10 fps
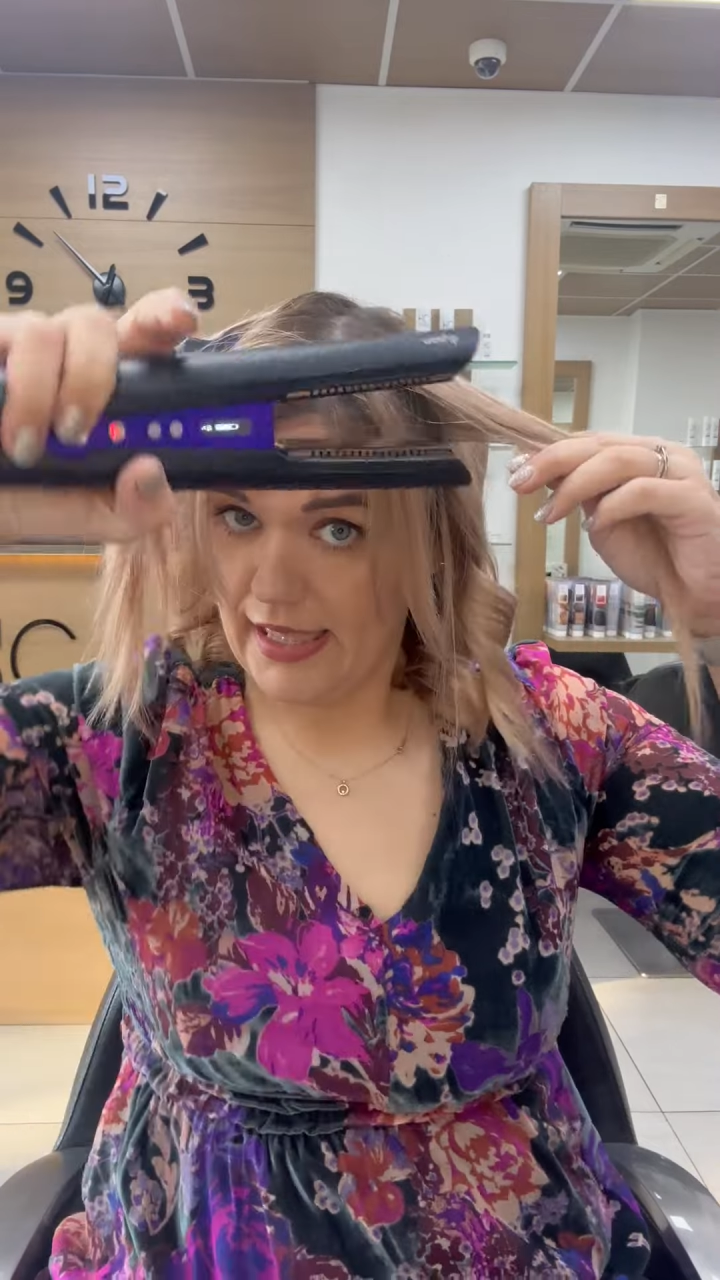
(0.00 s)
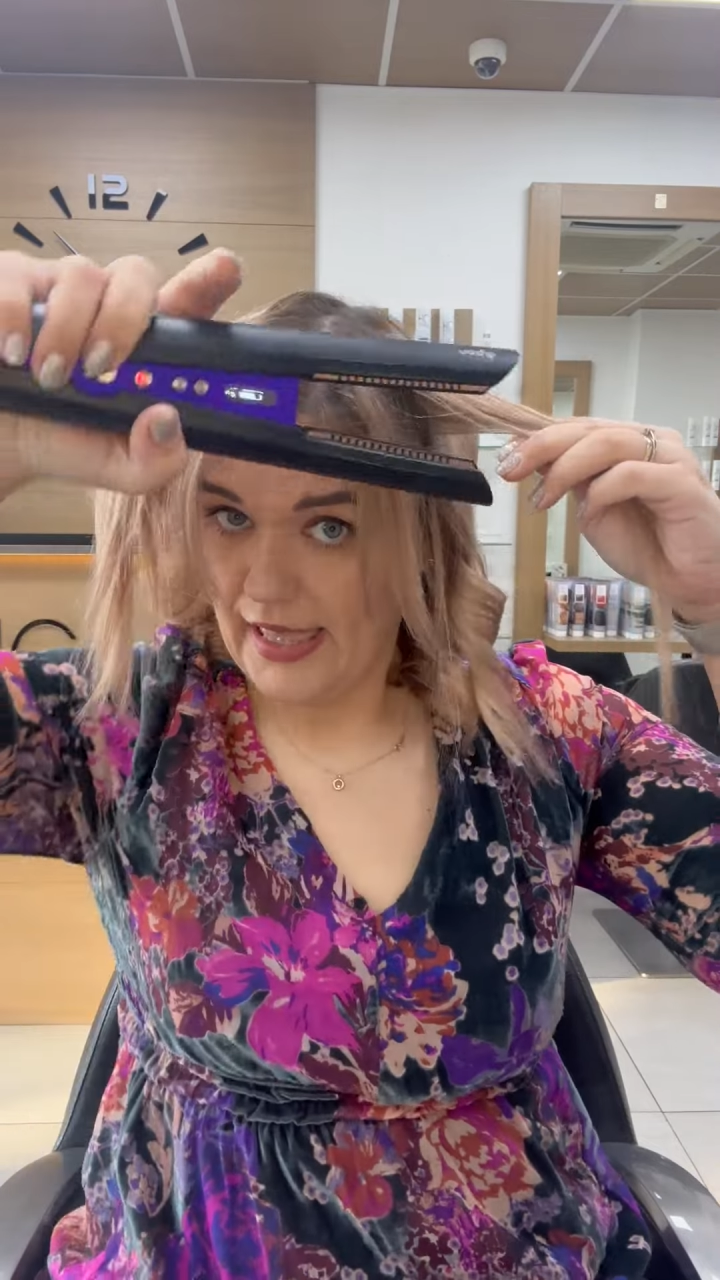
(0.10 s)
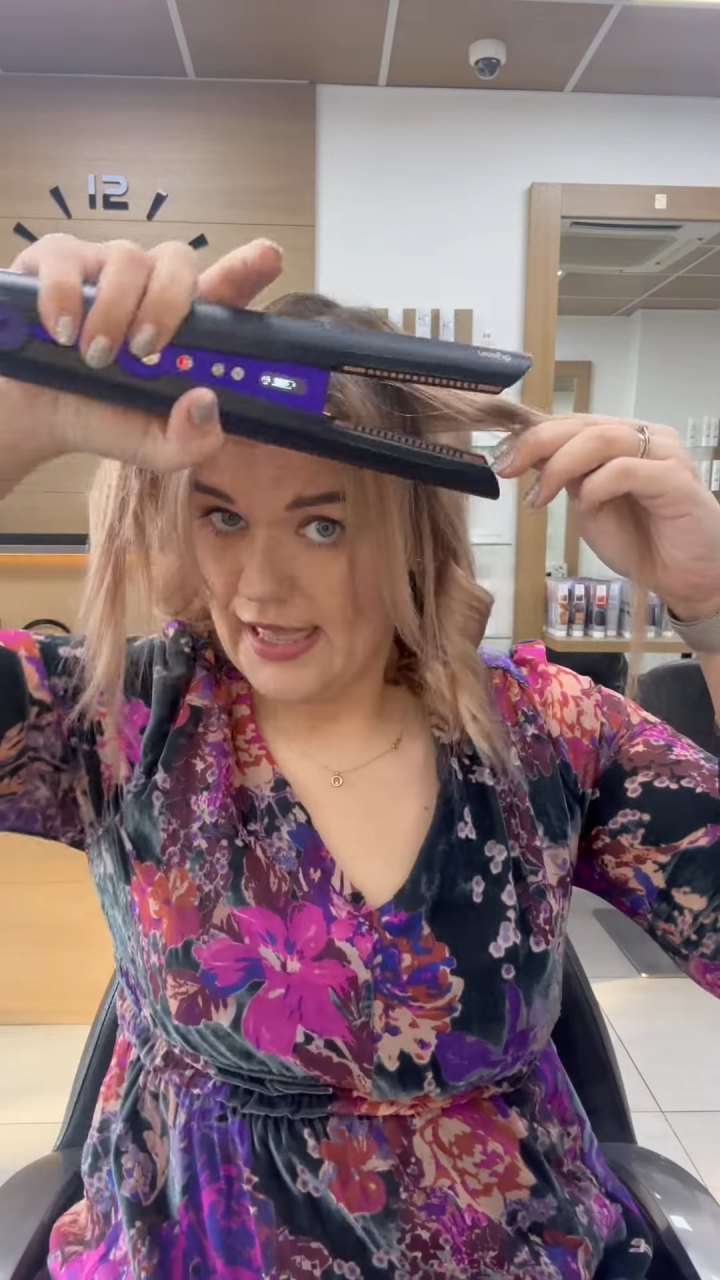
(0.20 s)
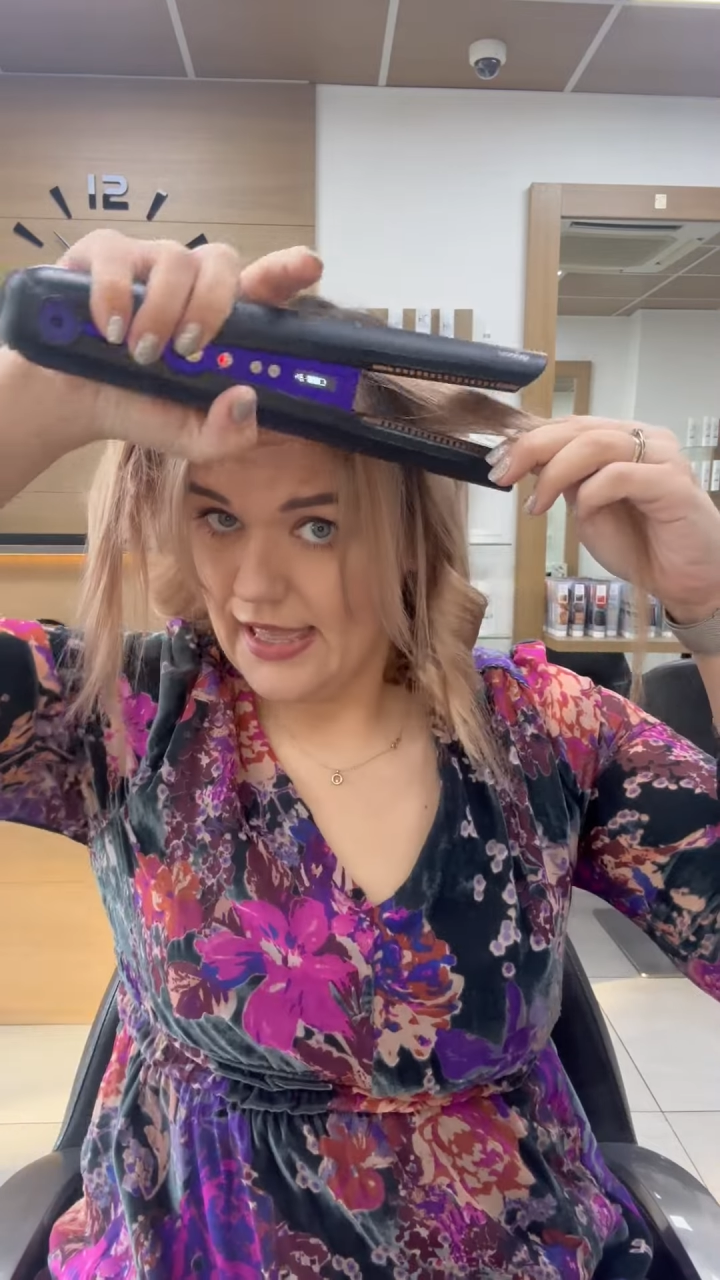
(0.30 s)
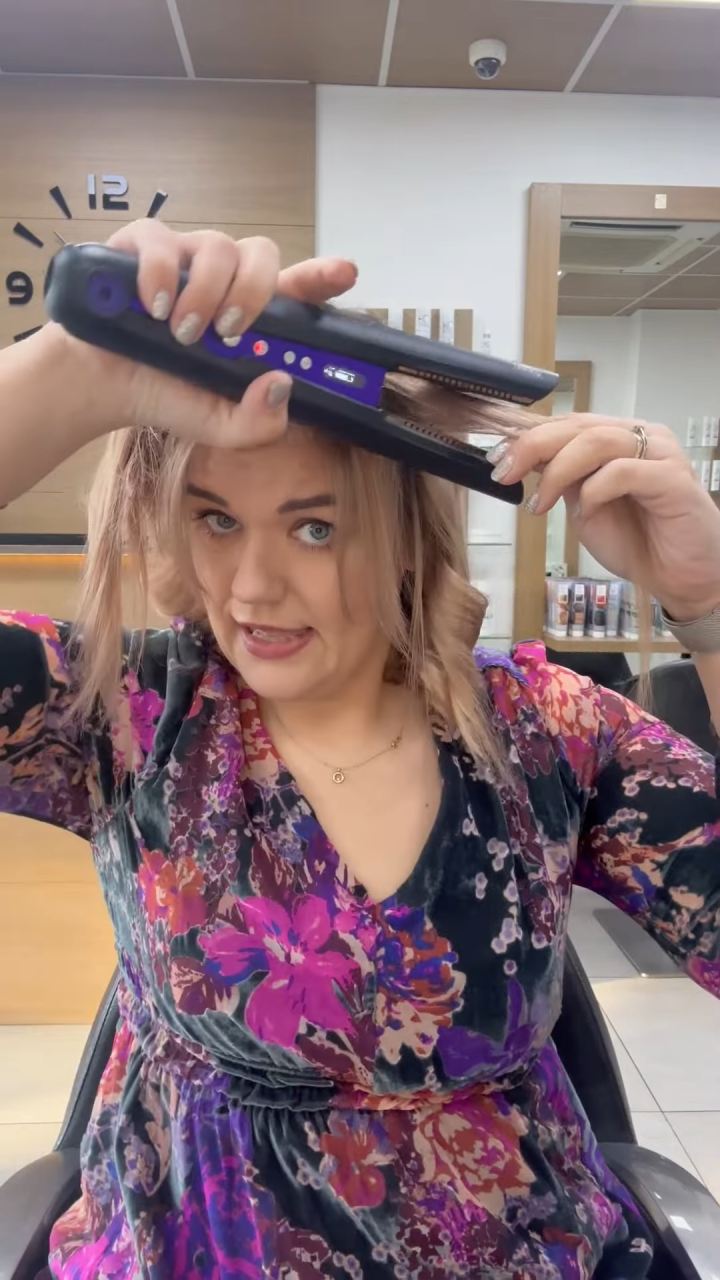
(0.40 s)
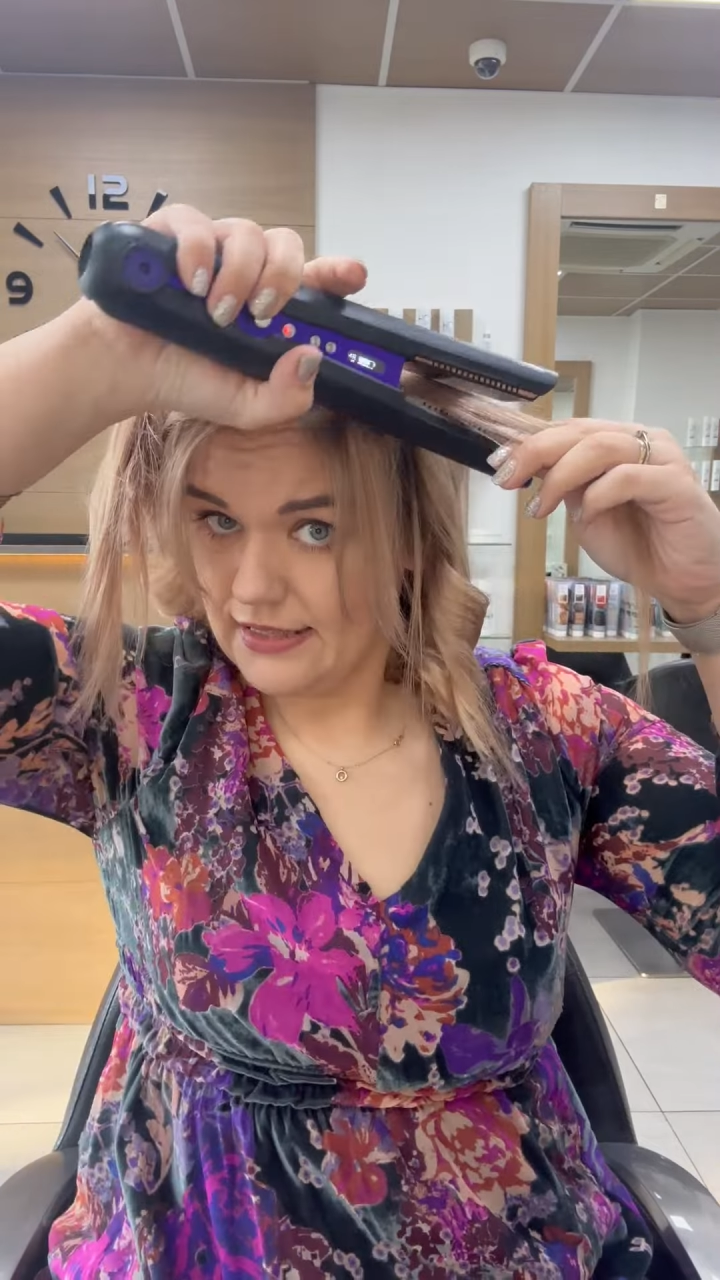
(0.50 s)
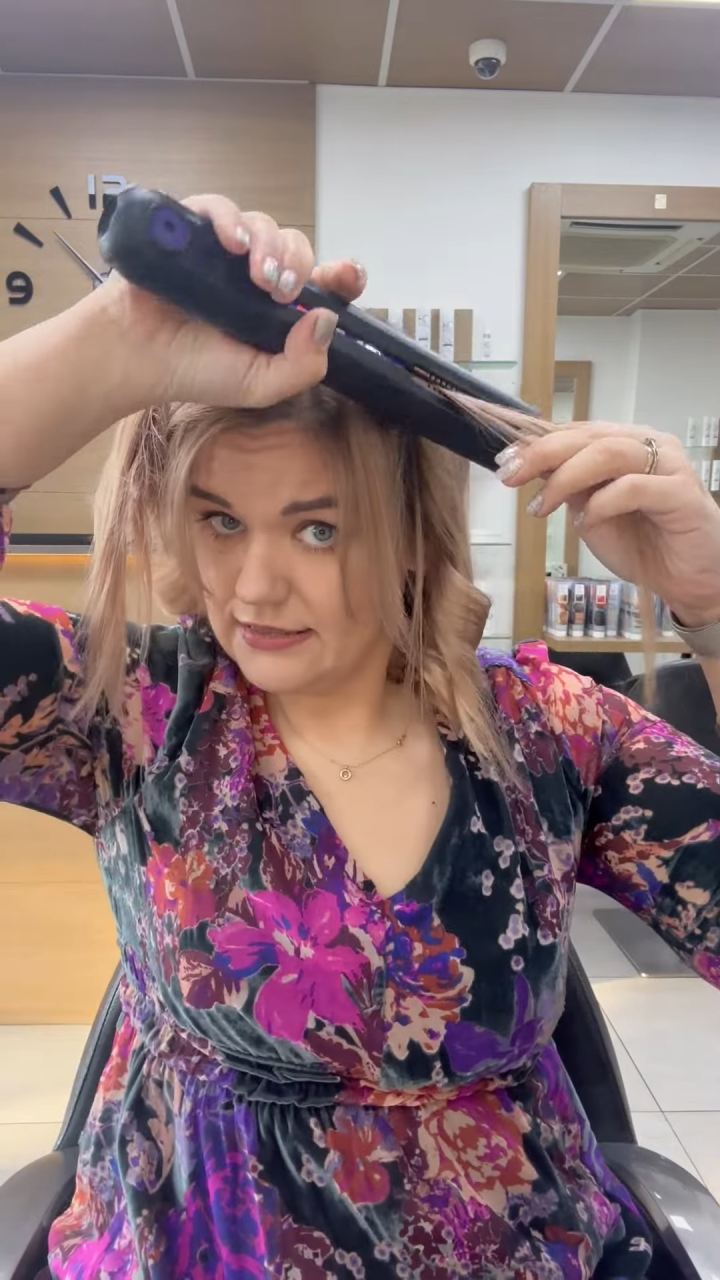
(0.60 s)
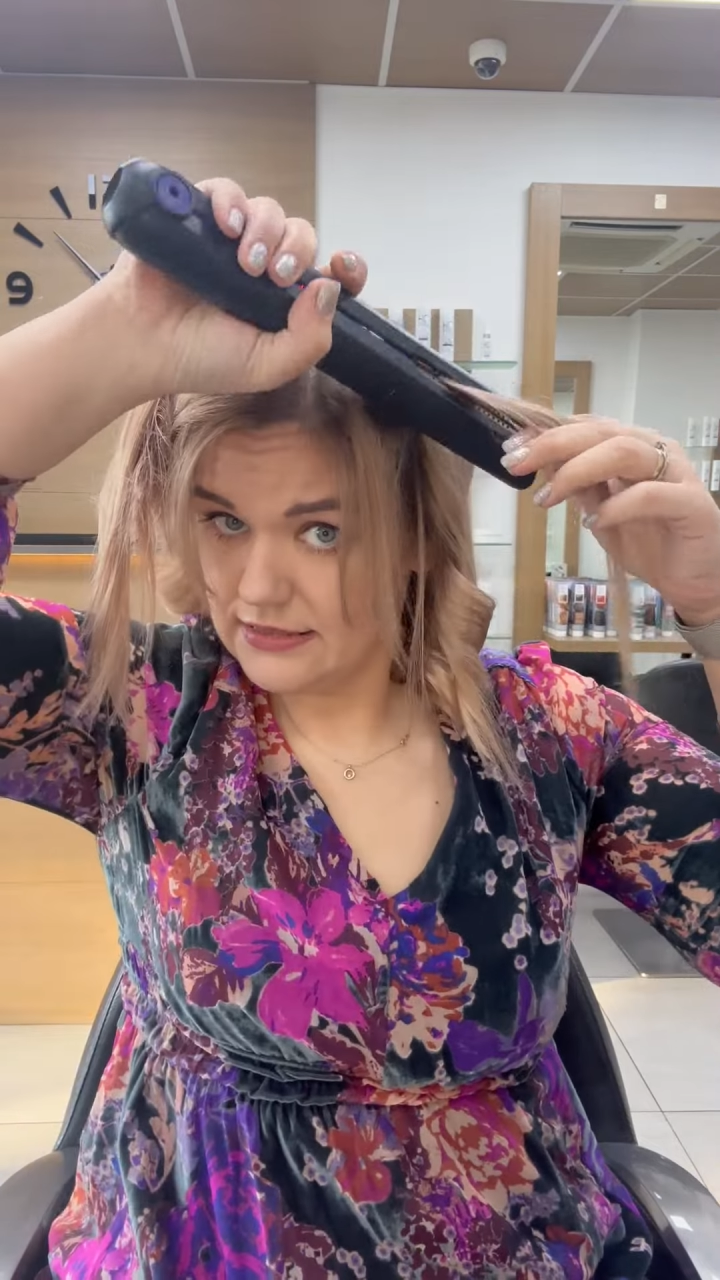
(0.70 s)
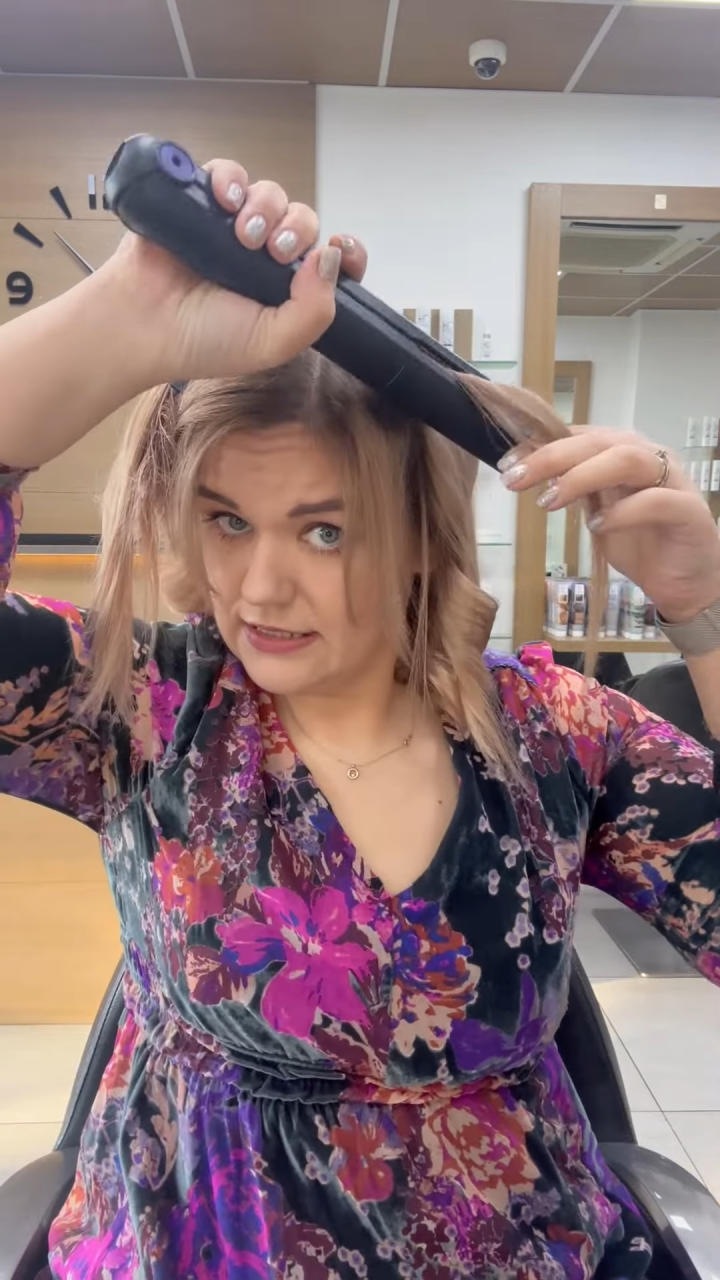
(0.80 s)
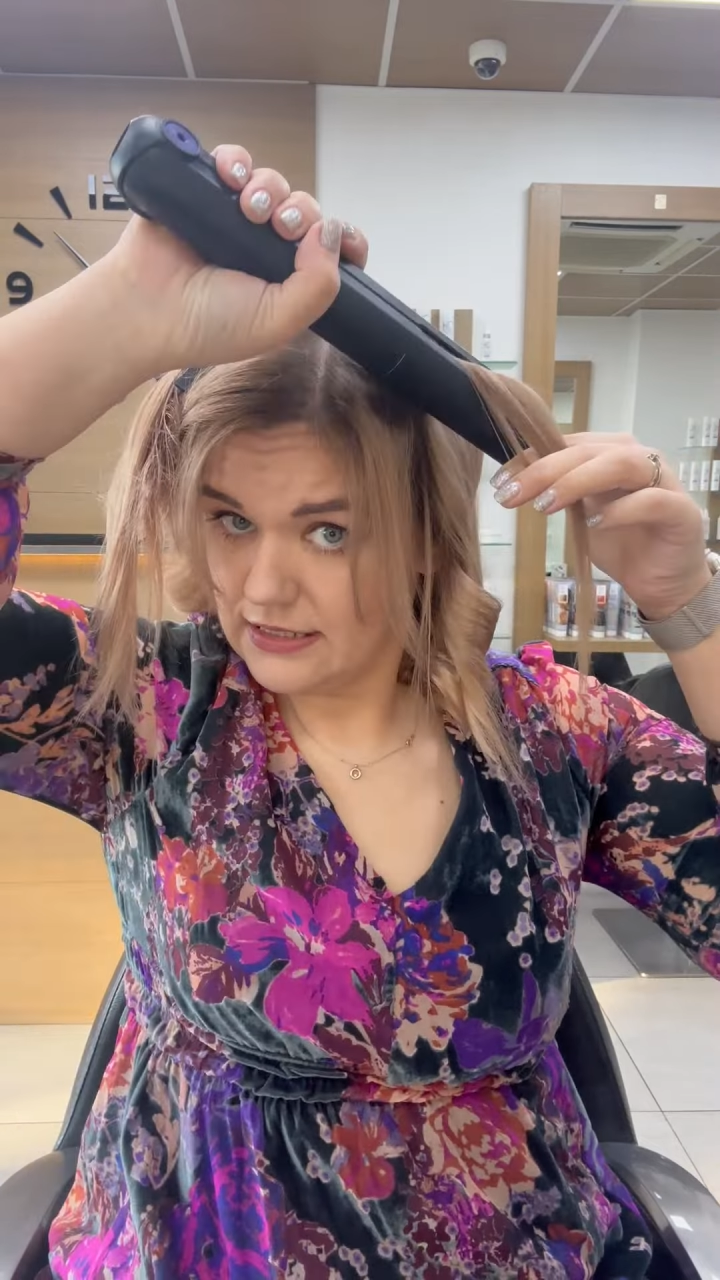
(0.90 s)

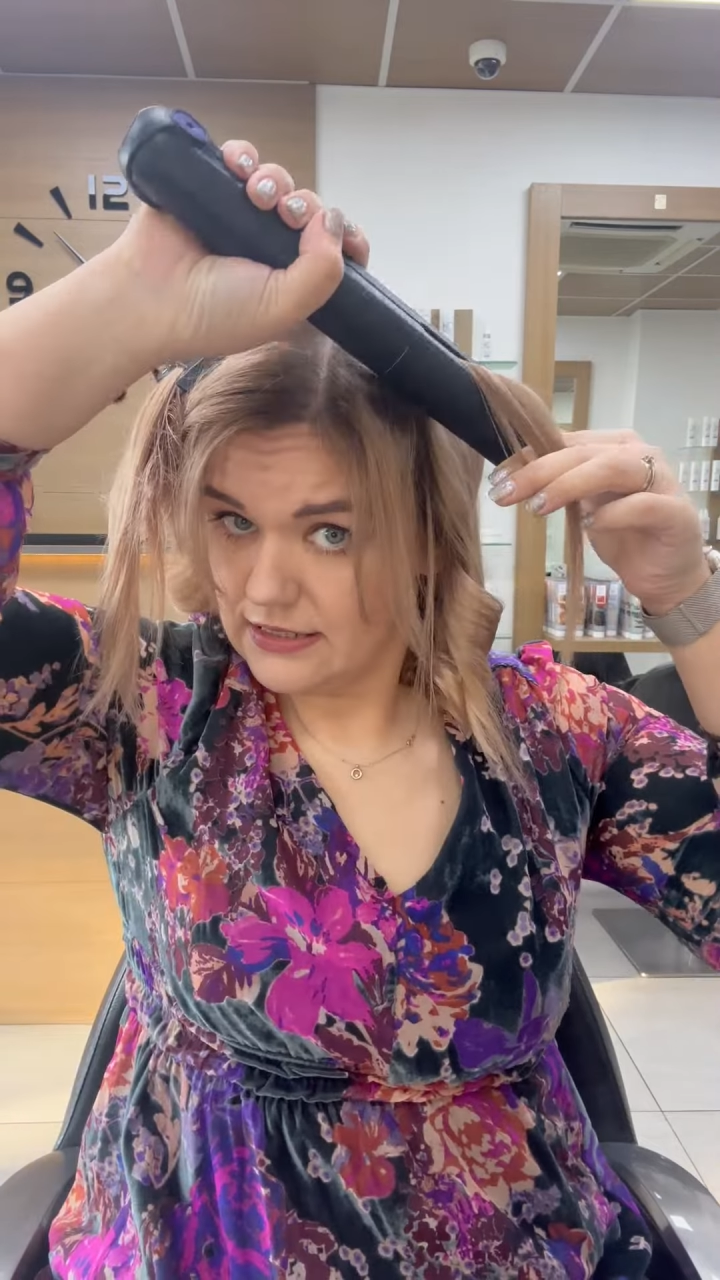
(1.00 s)
and